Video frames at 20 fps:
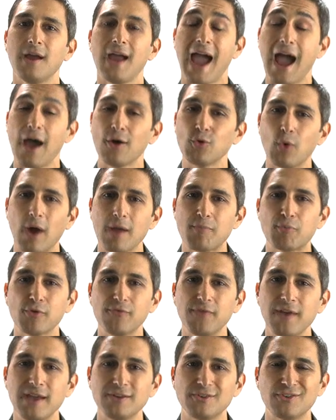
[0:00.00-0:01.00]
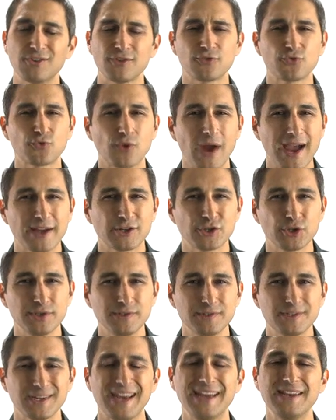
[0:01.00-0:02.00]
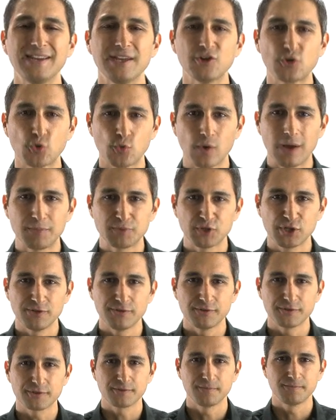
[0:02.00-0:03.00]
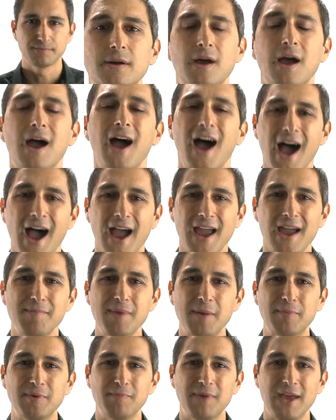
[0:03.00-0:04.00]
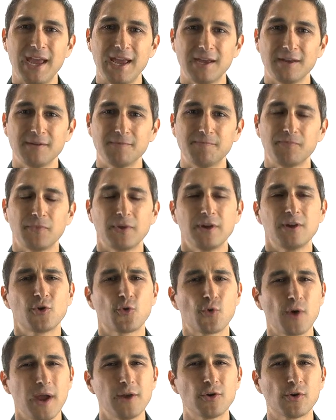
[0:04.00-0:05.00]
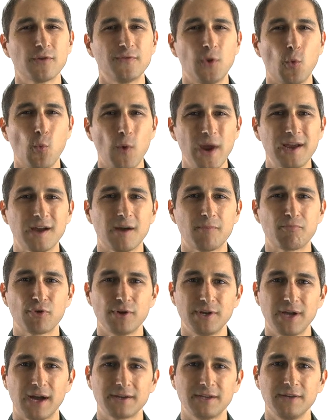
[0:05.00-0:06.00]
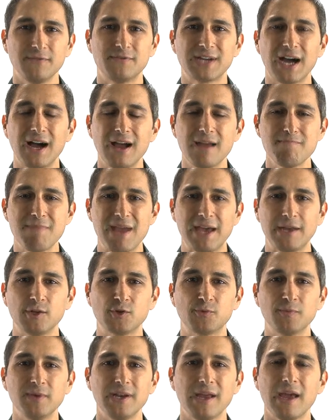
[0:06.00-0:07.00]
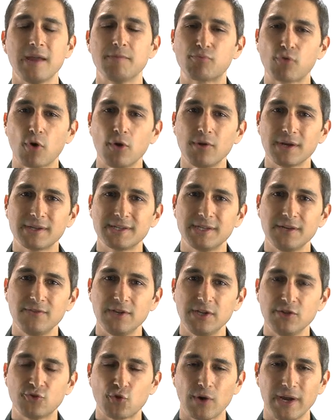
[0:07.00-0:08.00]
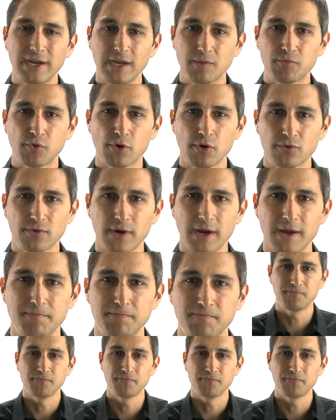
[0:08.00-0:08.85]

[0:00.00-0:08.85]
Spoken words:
How do I prevent distractions and interruptions? Hi, I'm Eben Pagan, creator of the Wake Up Productive Time Management and Productivity Training Program.